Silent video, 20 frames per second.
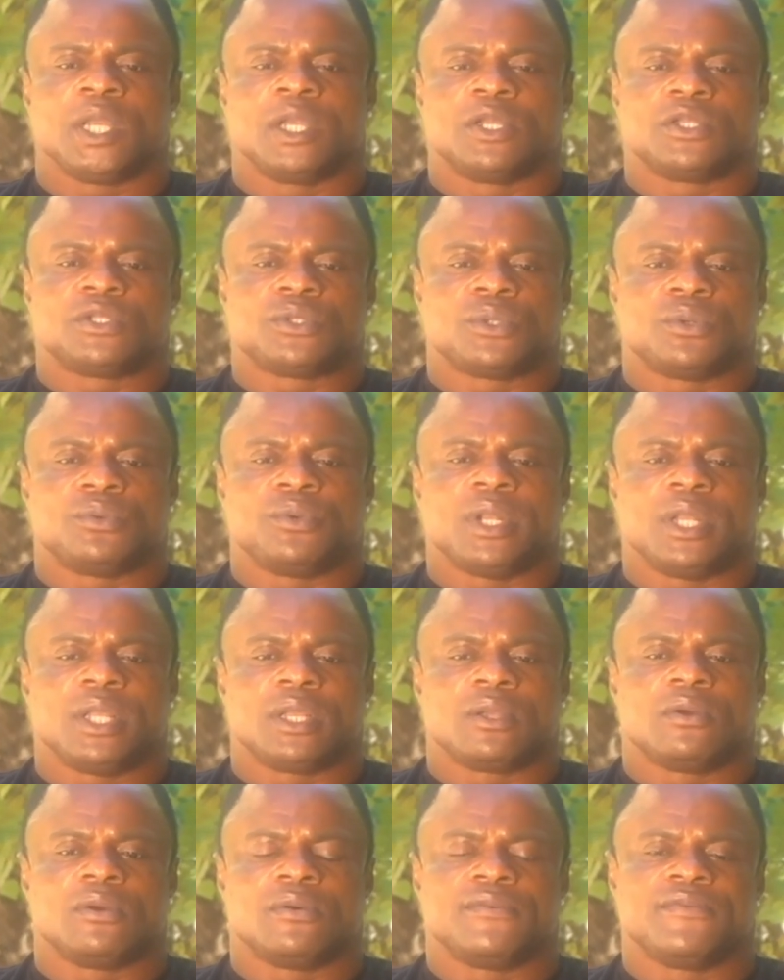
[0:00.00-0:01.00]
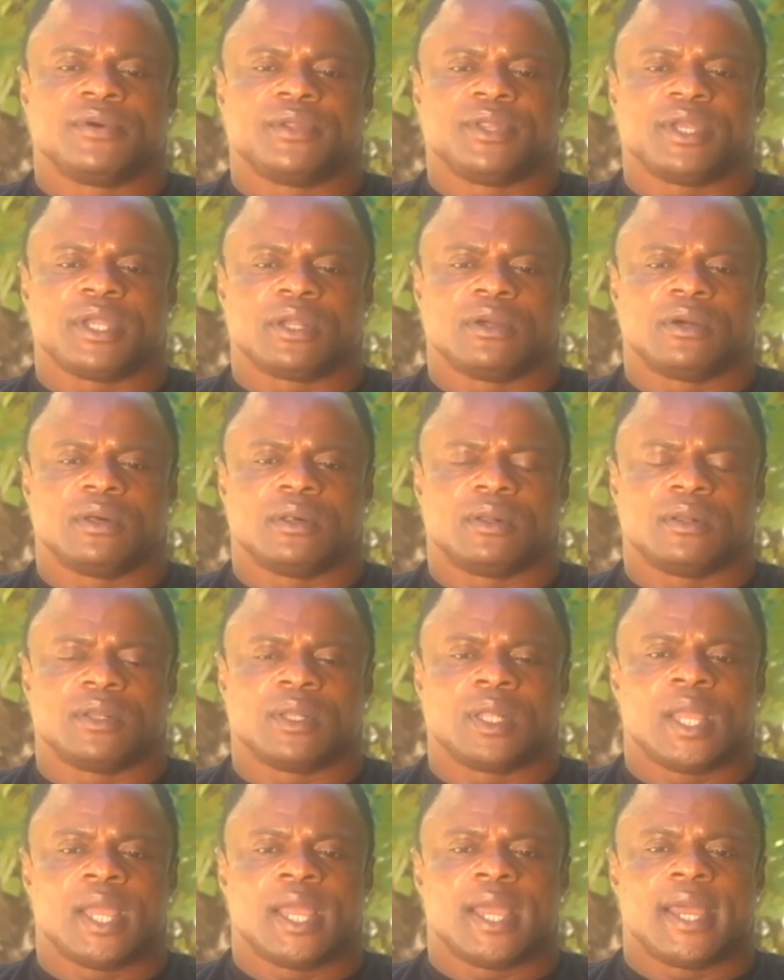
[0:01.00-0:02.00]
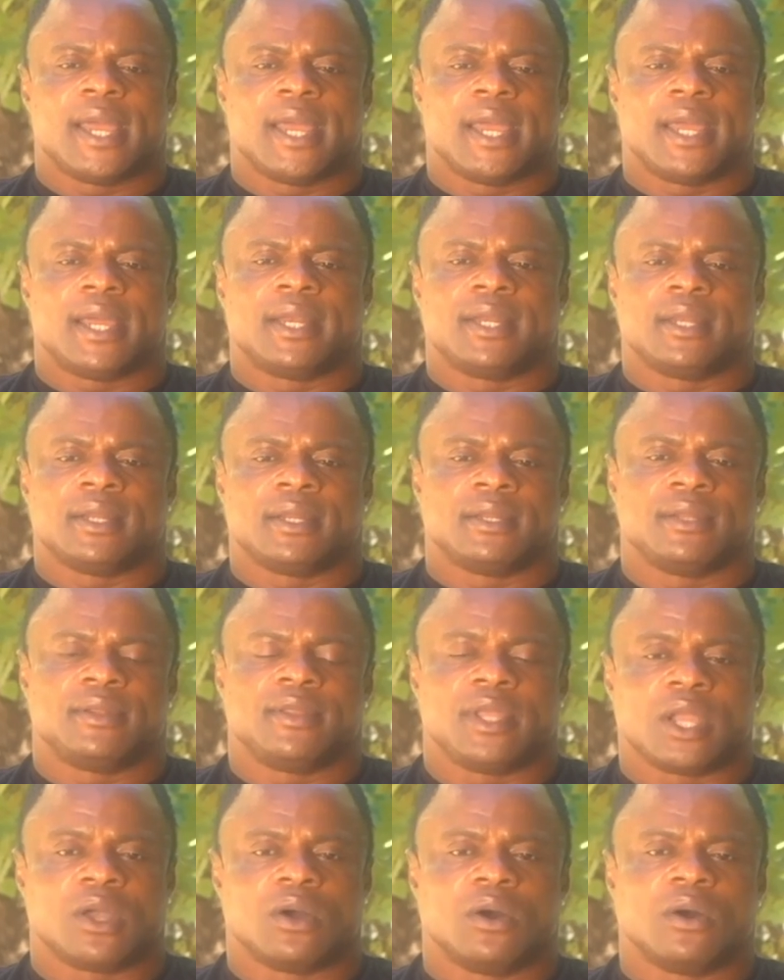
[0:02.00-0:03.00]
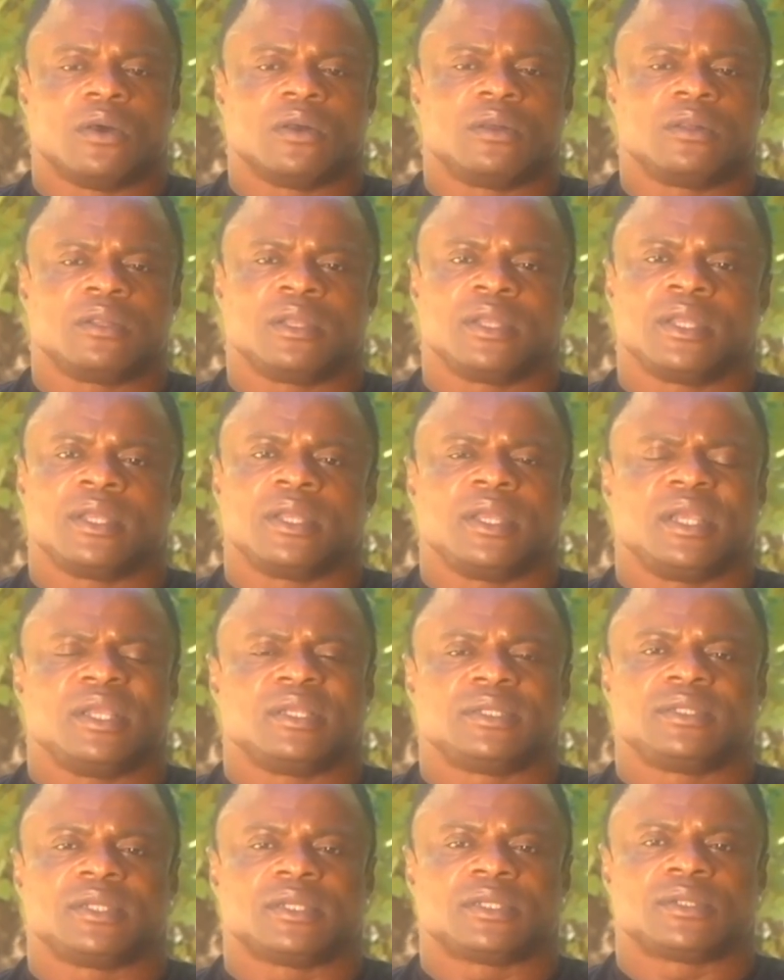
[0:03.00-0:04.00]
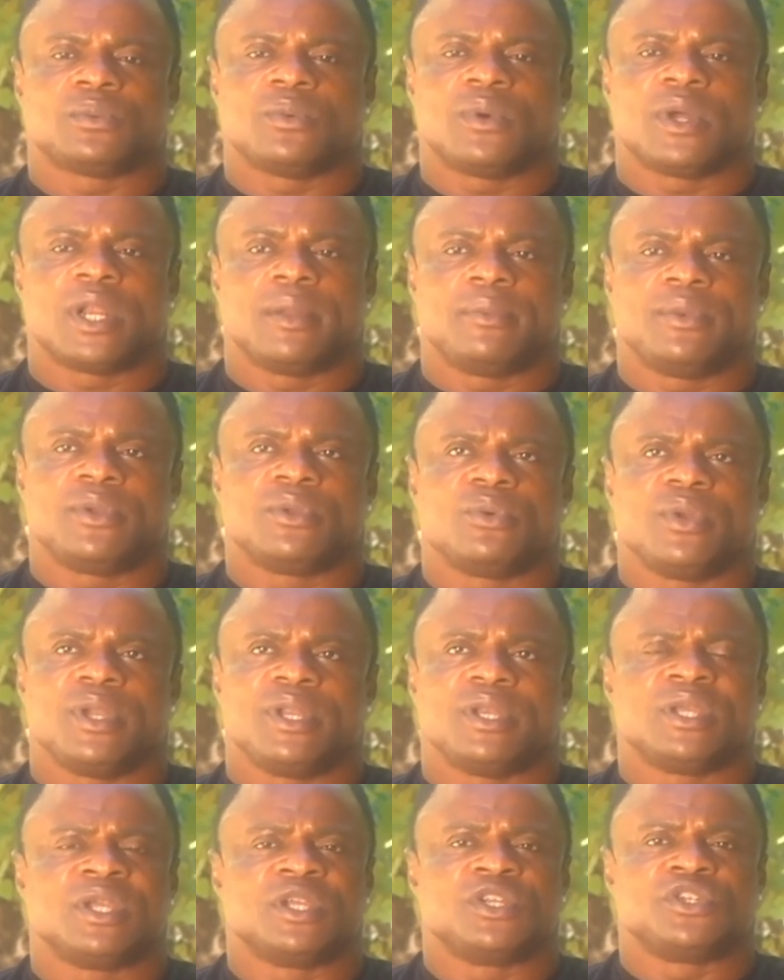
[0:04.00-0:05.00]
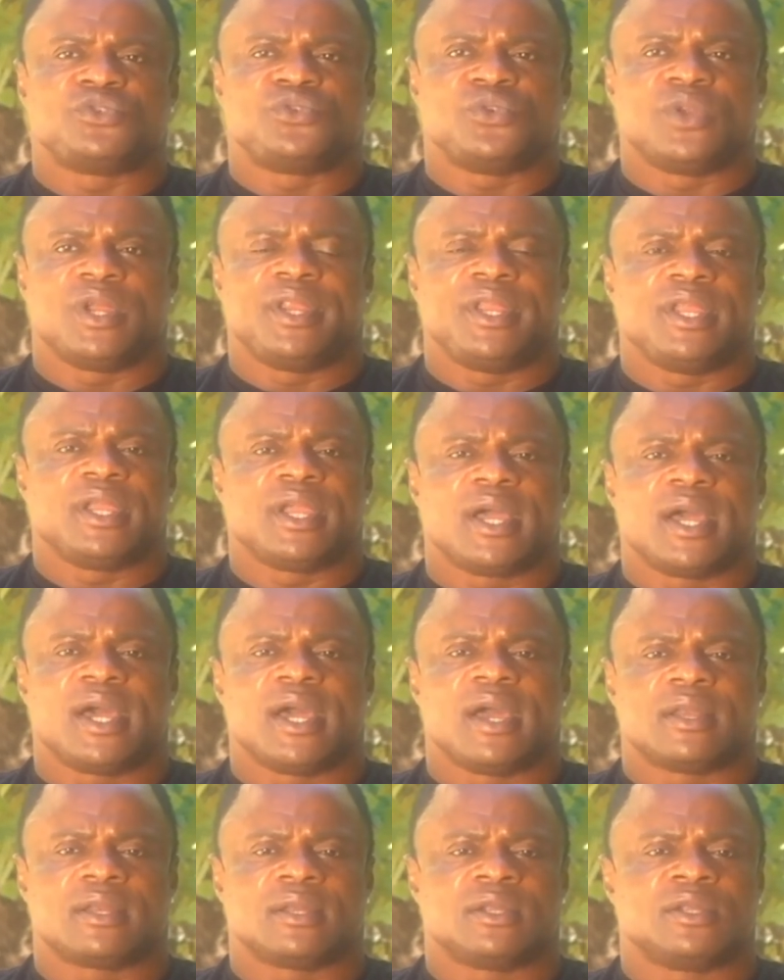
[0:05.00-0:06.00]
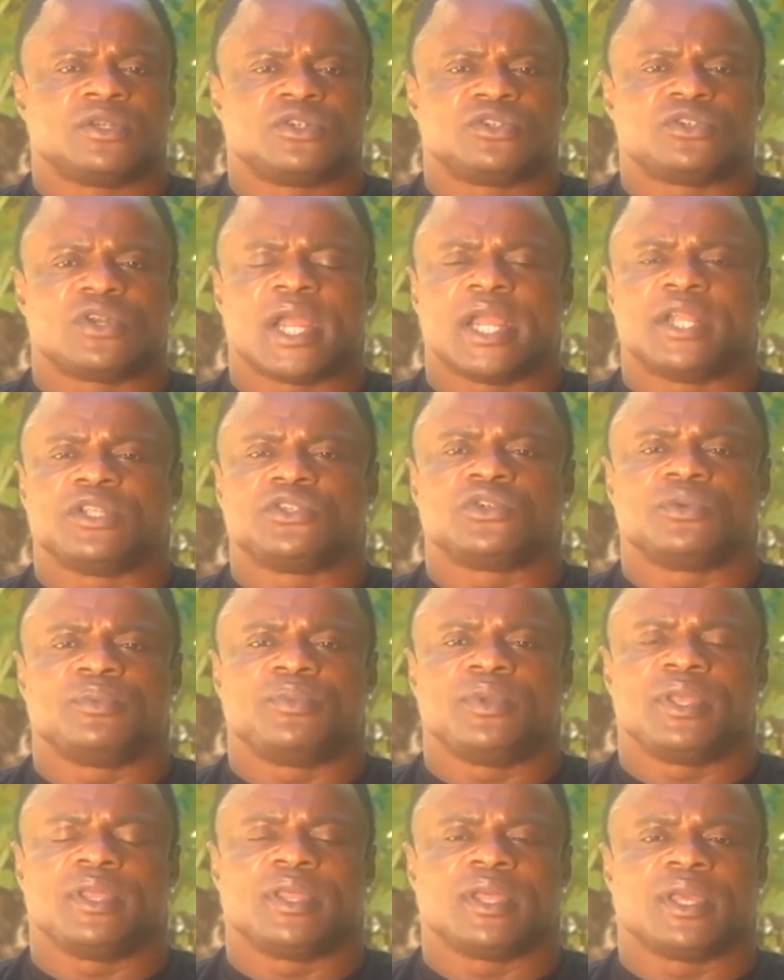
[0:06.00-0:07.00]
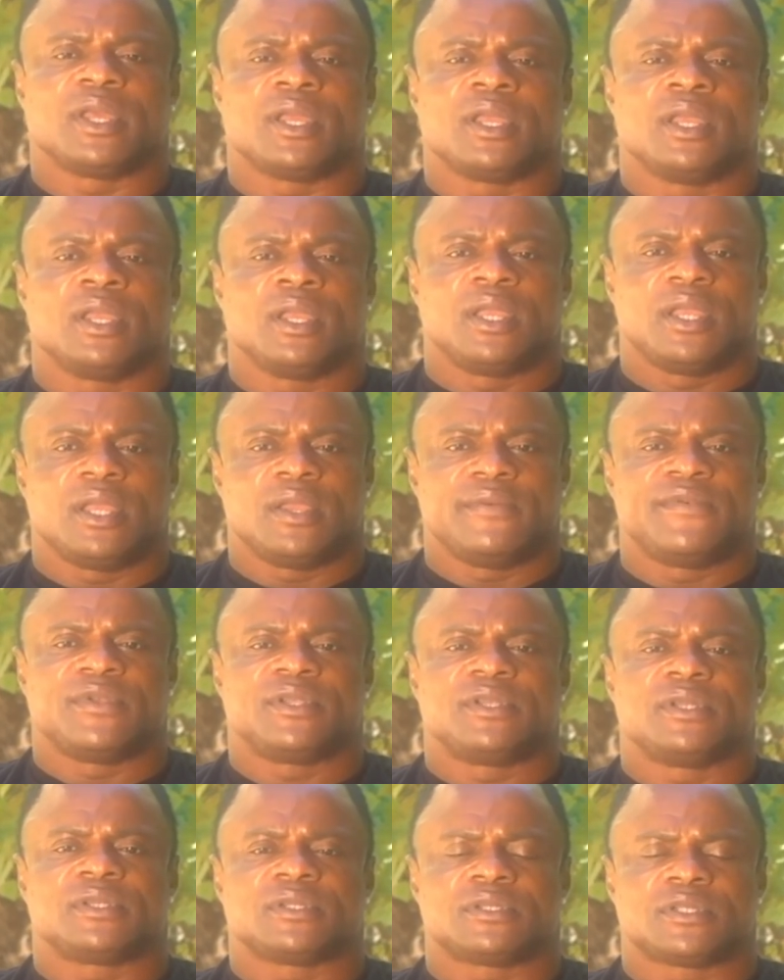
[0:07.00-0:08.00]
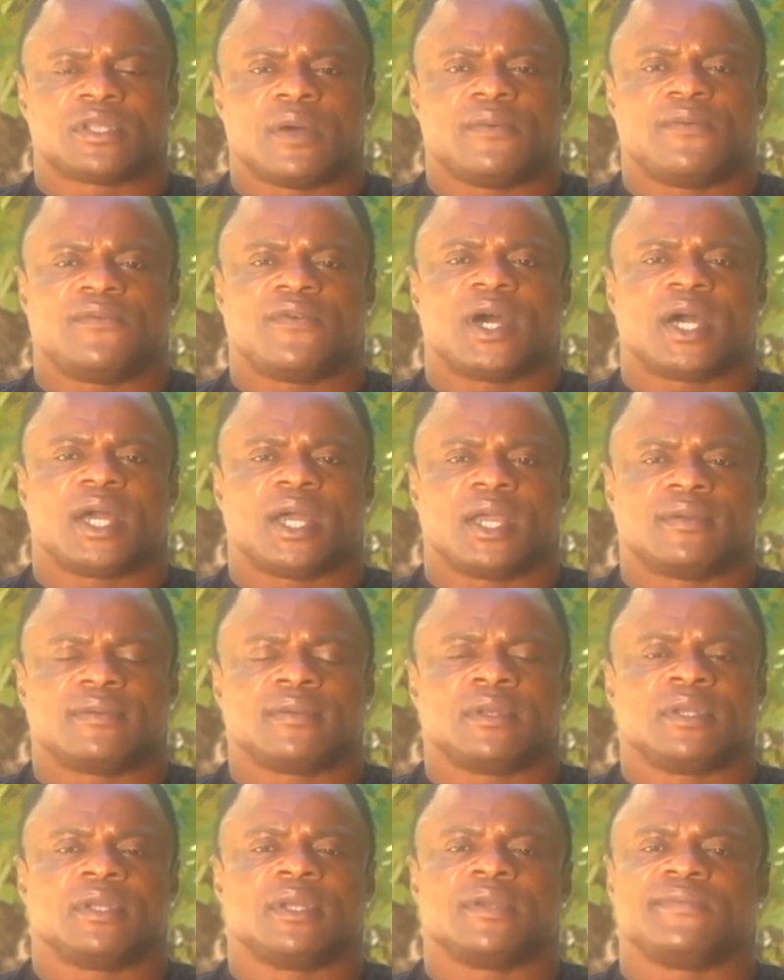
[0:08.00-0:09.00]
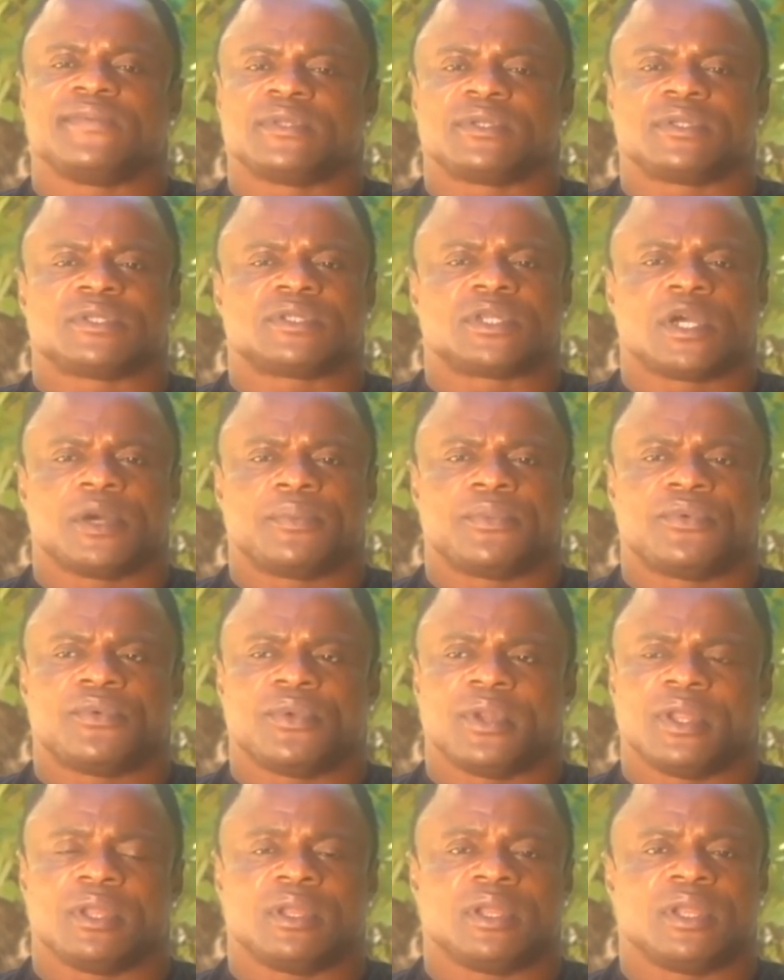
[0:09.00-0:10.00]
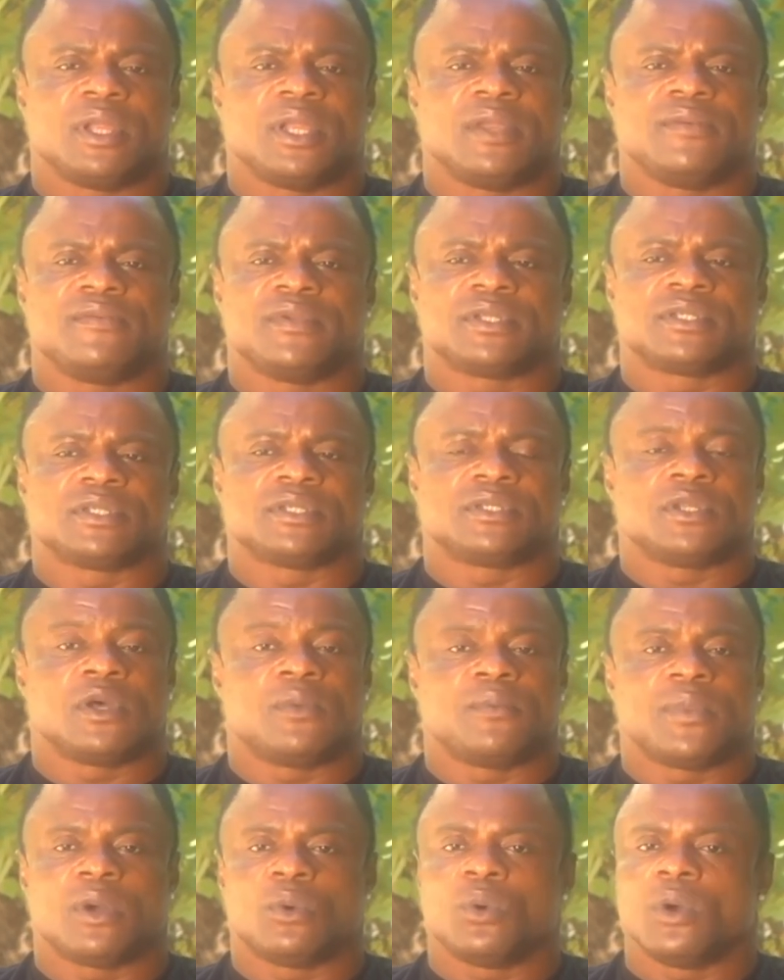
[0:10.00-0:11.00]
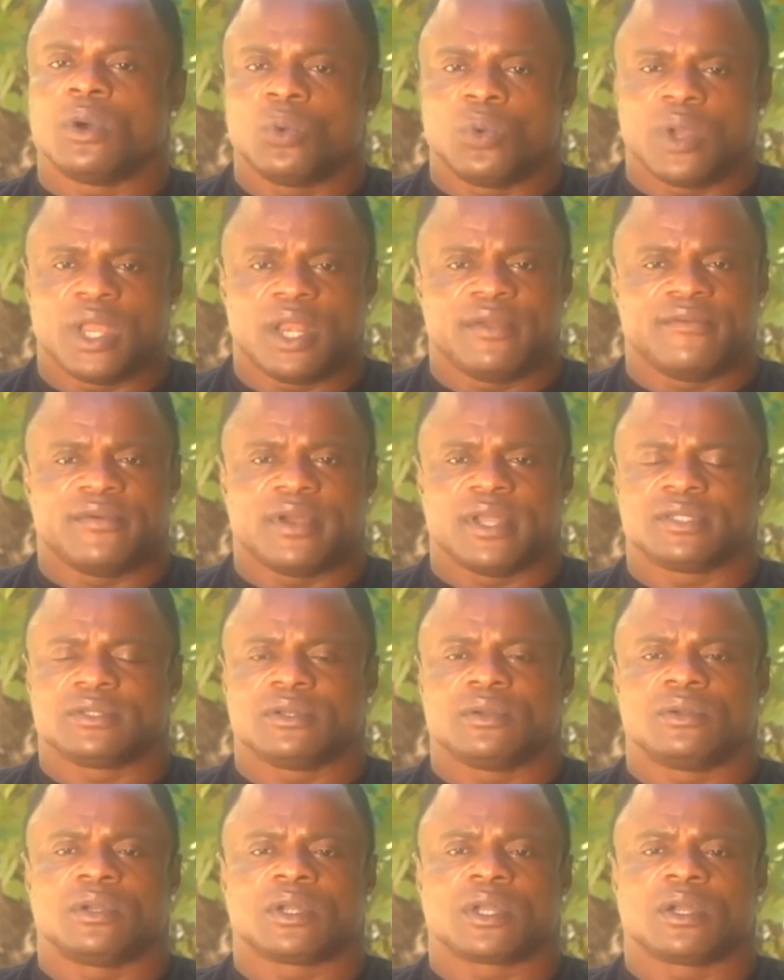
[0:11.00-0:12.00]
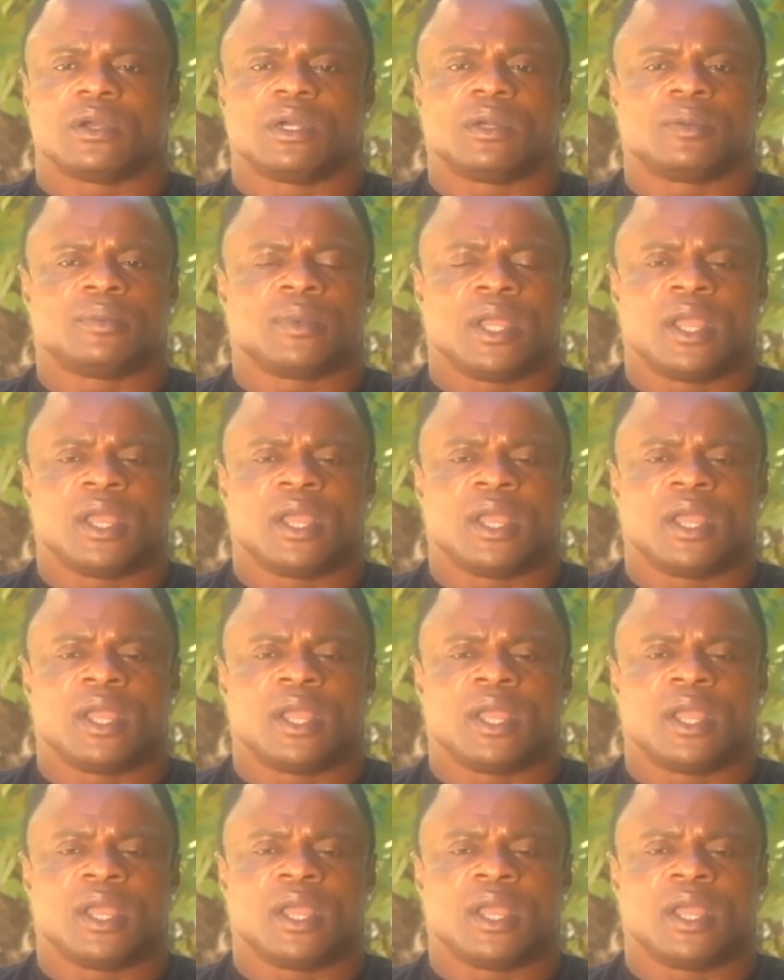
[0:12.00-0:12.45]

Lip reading: to really go for the goal. And the goal is just what I'm doing, training hard, trying to be there. If it is top five, if it is top three, if it is number one, whenever it's gonna come,